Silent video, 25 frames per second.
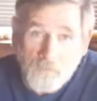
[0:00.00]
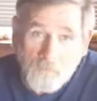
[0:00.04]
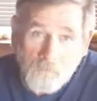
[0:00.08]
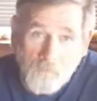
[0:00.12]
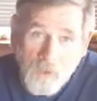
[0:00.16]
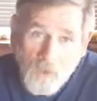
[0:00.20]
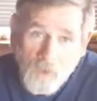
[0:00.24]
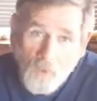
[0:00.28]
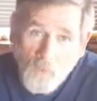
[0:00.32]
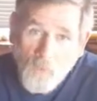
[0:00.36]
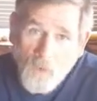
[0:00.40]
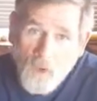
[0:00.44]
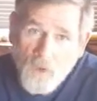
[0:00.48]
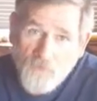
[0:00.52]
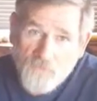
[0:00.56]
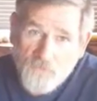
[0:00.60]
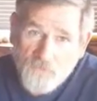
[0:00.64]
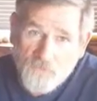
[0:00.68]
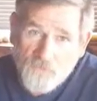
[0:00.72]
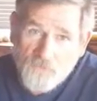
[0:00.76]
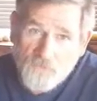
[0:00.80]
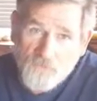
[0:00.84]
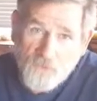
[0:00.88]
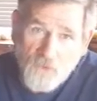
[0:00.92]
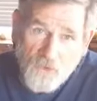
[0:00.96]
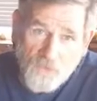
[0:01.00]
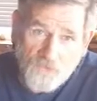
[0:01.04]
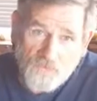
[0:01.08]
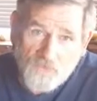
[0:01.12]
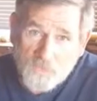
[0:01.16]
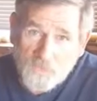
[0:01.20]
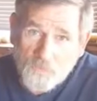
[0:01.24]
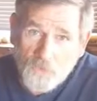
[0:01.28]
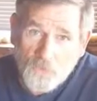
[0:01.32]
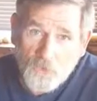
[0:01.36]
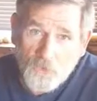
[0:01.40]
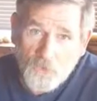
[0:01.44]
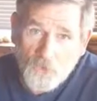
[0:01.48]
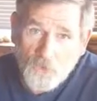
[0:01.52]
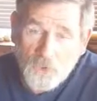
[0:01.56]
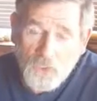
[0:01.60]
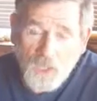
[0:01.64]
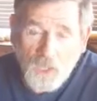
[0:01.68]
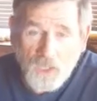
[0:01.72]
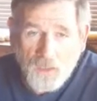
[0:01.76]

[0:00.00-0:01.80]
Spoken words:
My wife is an awesome cook.